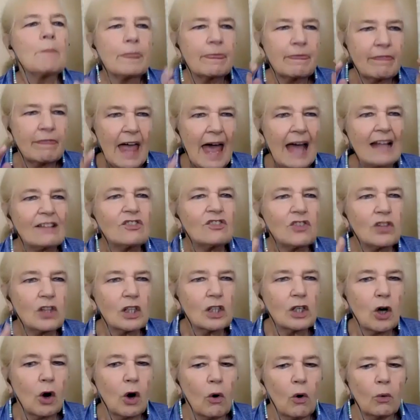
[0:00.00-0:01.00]
that's the
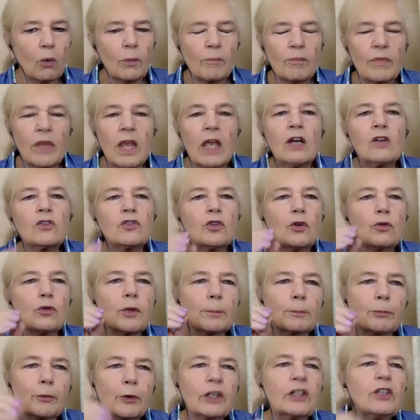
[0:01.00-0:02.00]
goal. So the
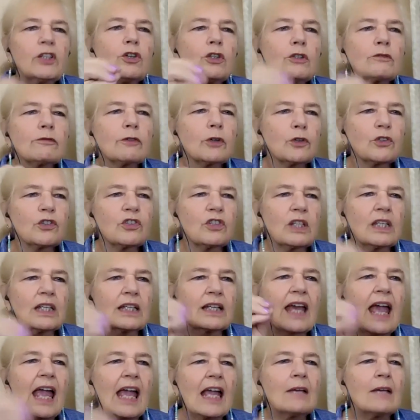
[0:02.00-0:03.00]
print university
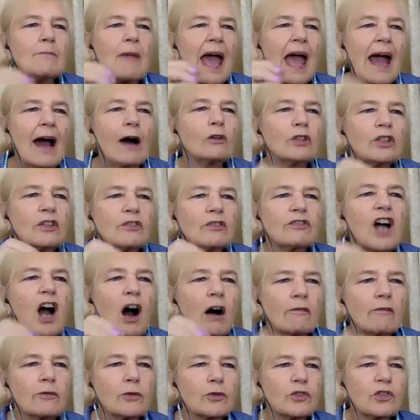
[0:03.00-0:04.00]
came out of
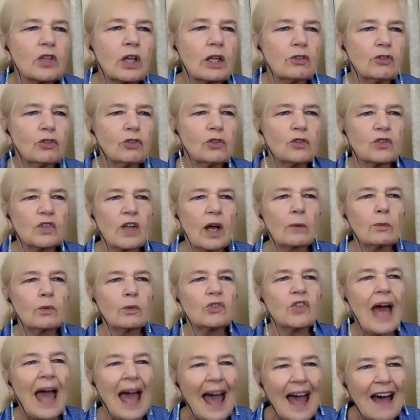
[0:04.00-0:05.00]
conversations I was
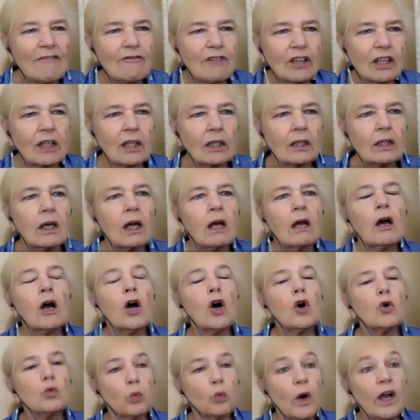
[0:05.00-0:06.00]
having
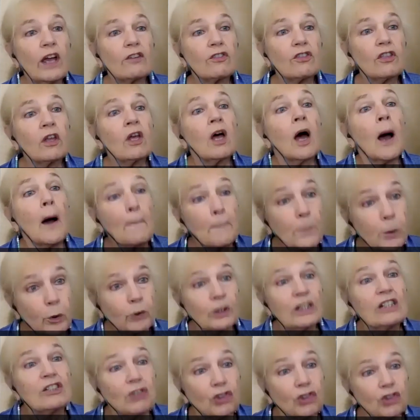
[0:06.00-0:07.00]
with
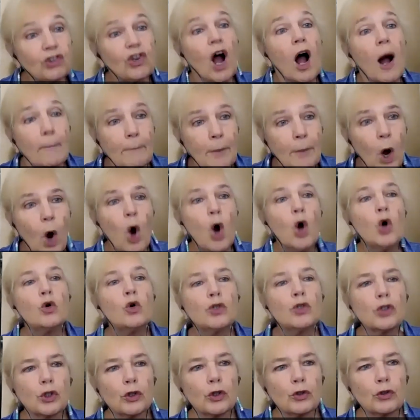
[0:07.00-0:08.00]
print shop
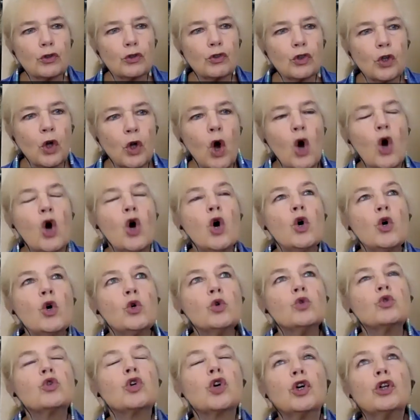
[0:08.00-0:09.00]
owners
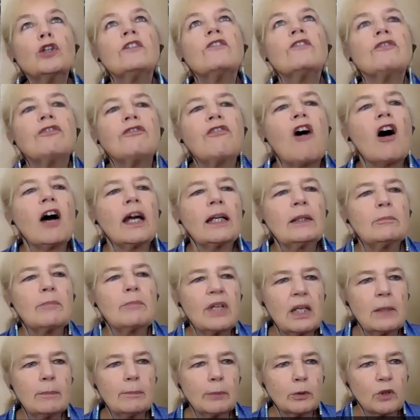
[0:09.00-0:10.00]
who couldn't find
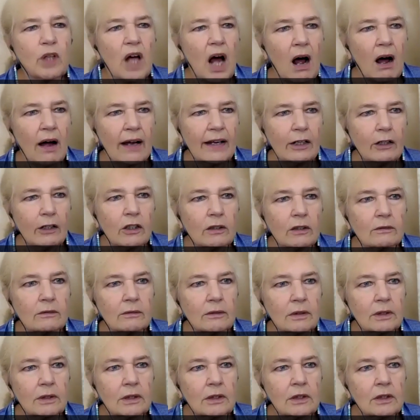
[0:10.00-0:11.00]
people to hire,
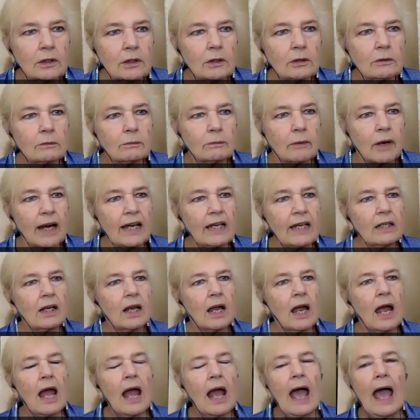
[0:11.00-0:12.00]
right?
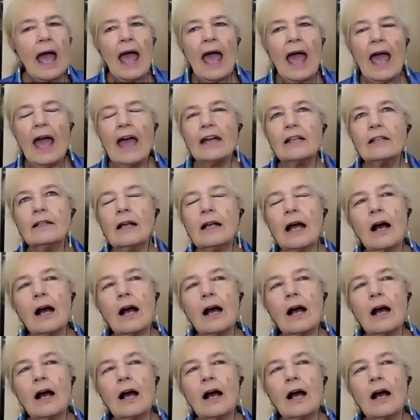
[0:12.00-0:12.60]
And